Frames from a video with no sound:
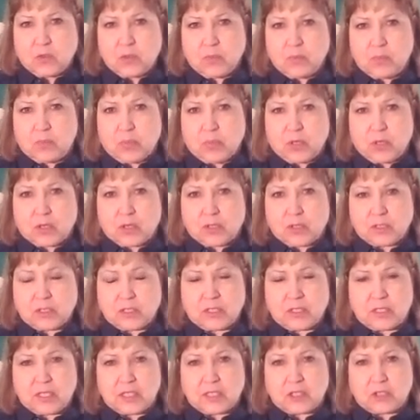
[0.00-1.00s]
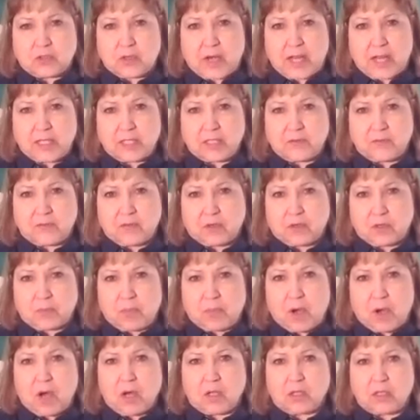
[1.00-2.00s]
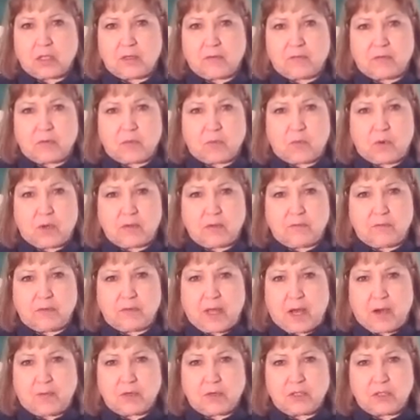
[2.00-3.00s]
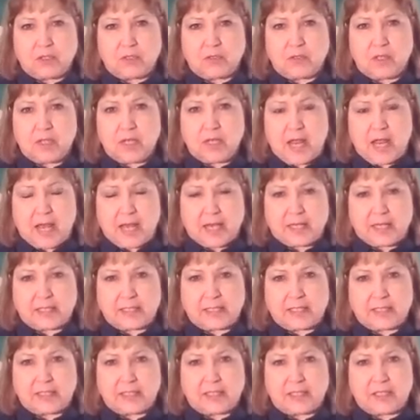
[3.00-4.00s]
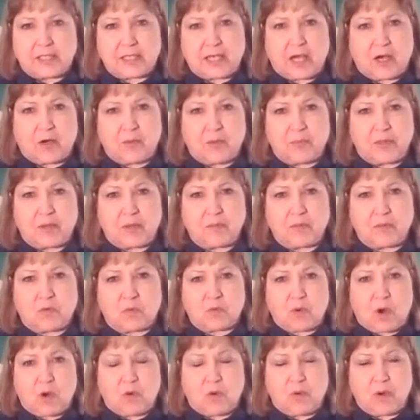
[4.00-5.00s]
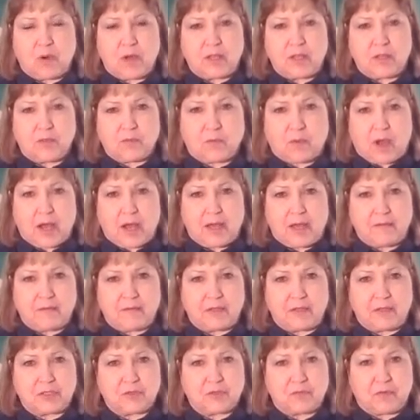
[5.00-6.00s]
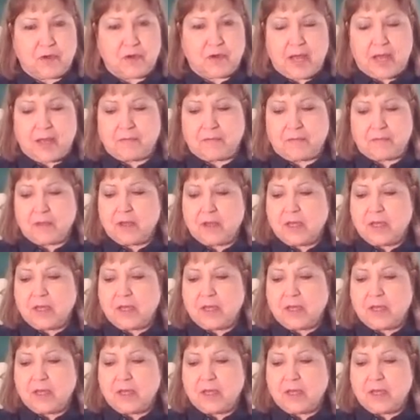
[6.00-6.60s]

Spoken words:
or birds that transfer pollen from one flower to the next to help them grow and thrive and survive.